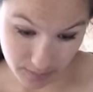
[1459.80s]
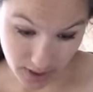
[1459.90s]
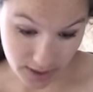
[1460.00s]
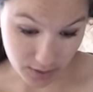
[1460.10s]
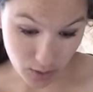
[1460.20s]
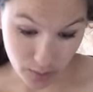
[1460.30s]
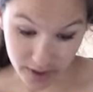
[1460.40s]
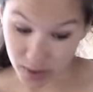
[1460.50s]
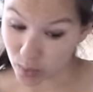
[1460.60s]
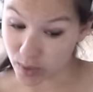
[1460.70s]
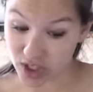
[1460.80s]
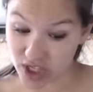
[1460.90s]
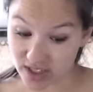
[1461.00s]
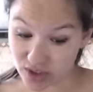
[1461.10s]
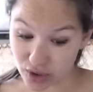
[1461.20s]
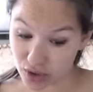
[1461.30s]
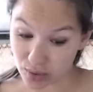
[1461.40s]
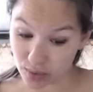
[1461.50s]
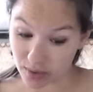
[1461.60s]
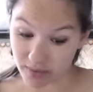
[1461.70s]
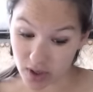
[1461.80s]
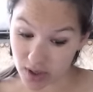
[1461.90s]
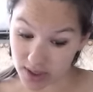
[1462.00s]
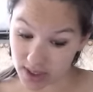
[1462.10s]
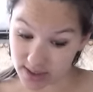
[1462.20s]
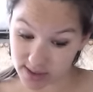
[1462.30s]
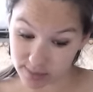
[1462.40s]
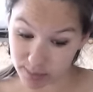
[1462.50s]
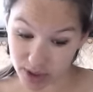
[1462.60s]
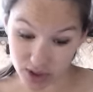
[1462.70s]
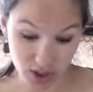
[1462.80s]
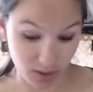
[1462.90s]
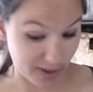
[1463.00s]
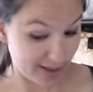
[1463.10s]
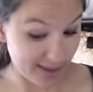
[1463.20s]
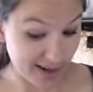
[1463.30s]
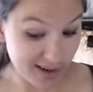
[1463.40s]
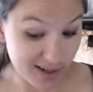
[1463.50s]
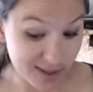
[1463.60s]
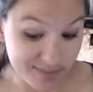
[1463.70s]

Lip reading: I don't know where the Winchester School of Art is, but she went there.